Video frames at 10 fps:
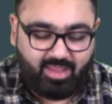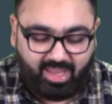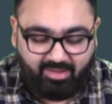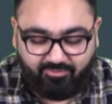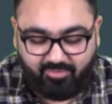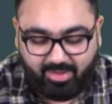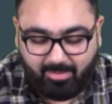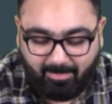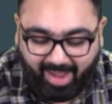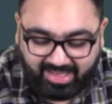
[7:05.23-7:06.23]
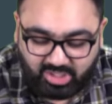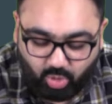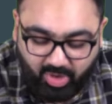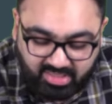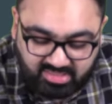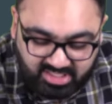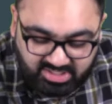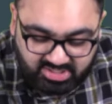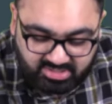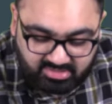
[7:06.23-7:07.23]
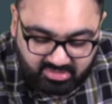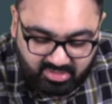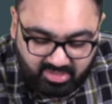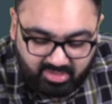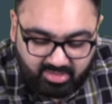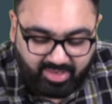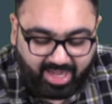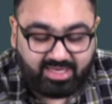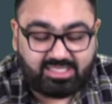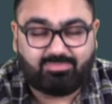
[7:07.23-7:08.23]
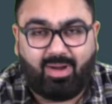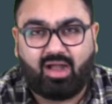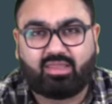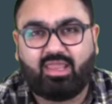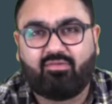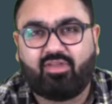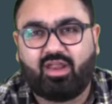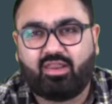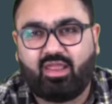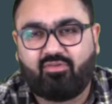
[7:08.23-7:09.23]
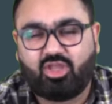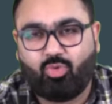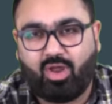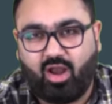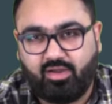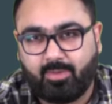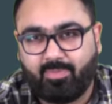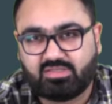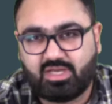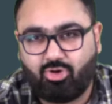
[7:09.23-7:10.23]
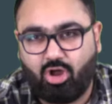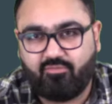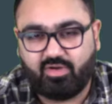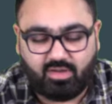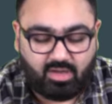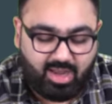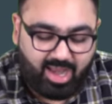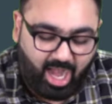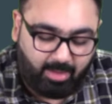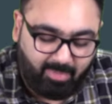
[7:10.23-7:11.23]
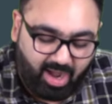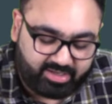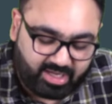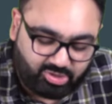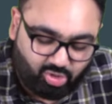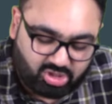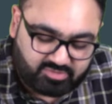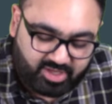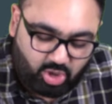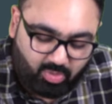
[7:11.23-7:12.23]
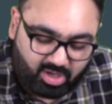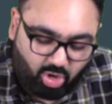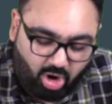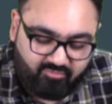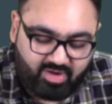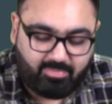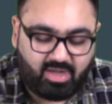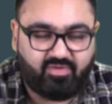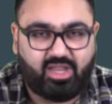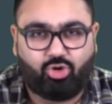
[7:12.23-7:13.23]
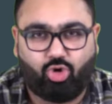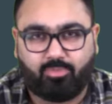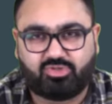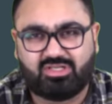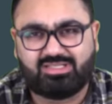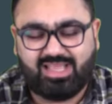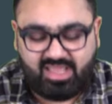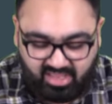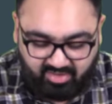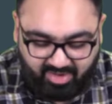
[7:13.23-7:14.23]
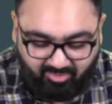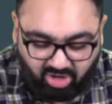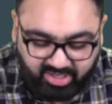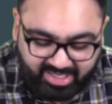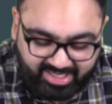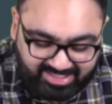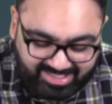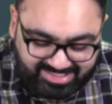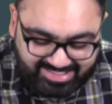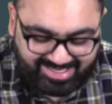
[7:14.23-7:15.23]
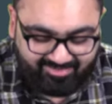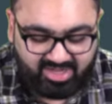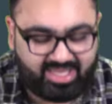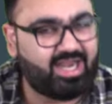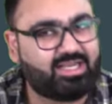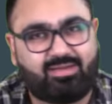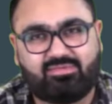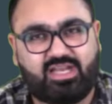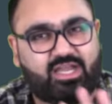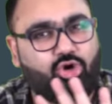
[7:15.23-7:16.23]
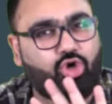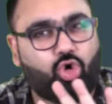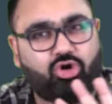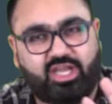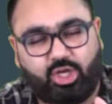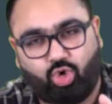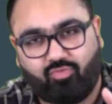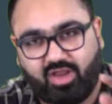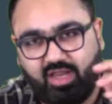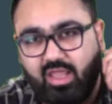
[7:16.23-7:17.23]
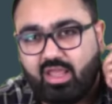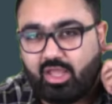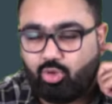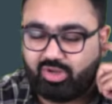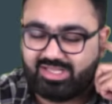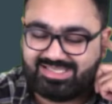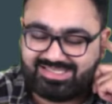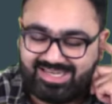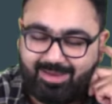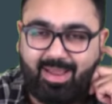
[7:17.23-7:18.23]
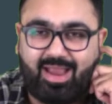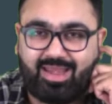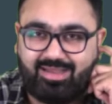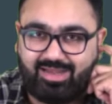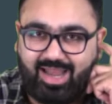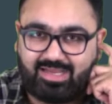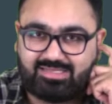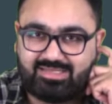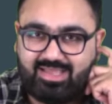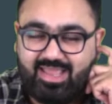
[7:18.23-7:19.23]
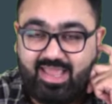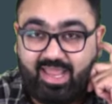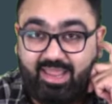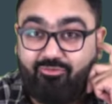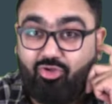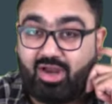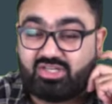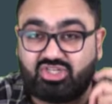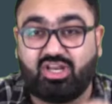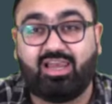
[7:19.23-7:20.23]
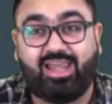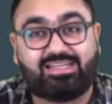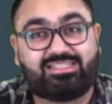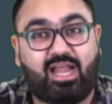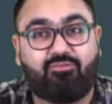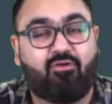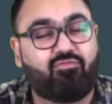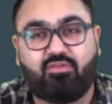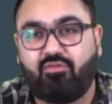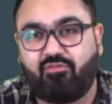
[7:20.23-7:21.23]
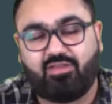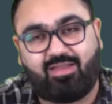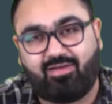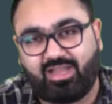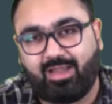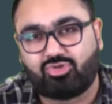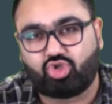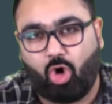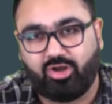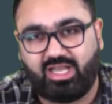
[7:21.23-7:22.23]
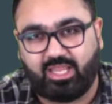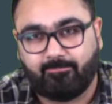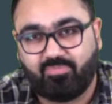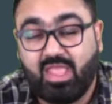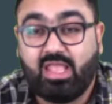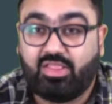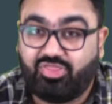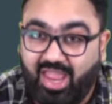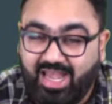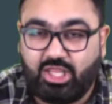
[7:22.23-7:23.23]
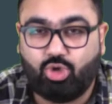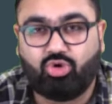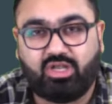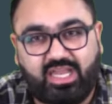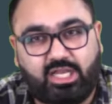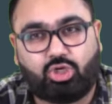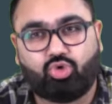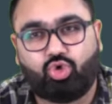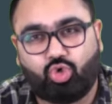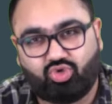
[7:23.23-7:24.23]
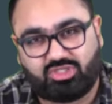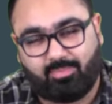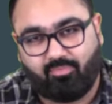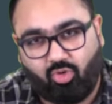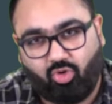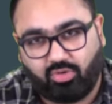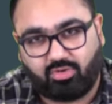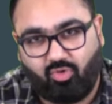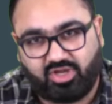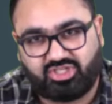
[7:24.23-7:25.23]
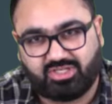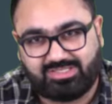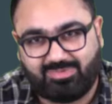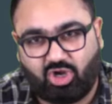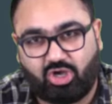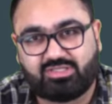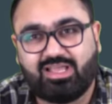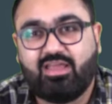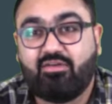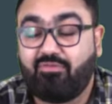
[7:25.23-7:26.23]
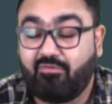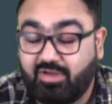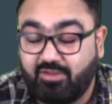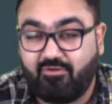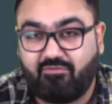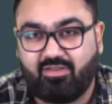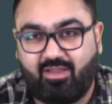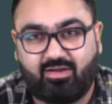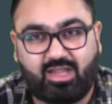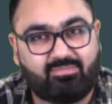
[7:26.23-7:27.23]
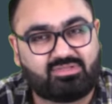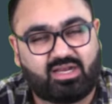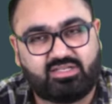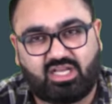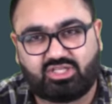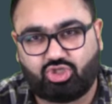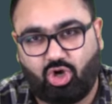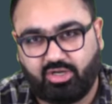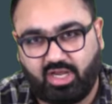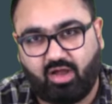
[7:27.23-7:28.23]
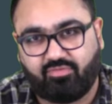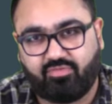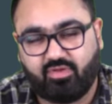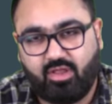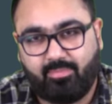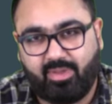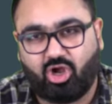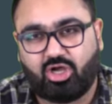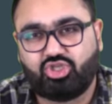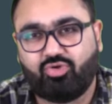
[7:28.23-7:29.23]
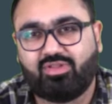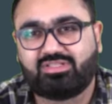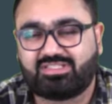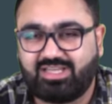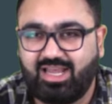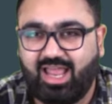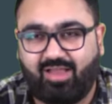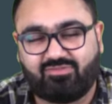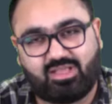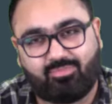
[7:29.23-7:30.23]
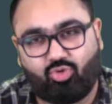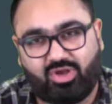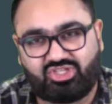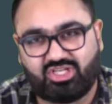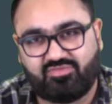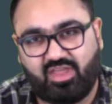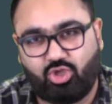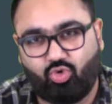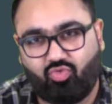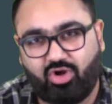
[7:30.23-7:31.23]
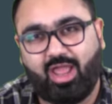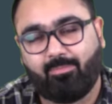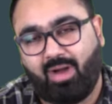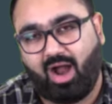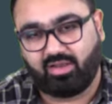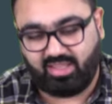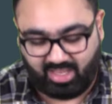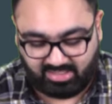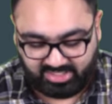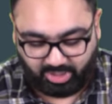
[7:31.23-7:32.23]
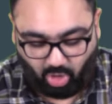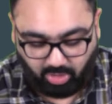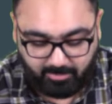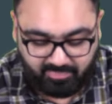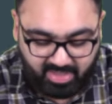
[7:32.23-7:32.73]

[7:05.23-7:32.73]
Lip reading: If by doing this, that is marking wherever you are 100% confident and marking those where you are confident between two options, if you have already, let's say, 70 attempts, then you don't need to worry. You can stay back and relax. If you are still, let's say, at 50, 55 attempts only, then you need to do some more questions because 50, 55 attempts are just not enough because you will still have some questions where you would have marked the answer wrong.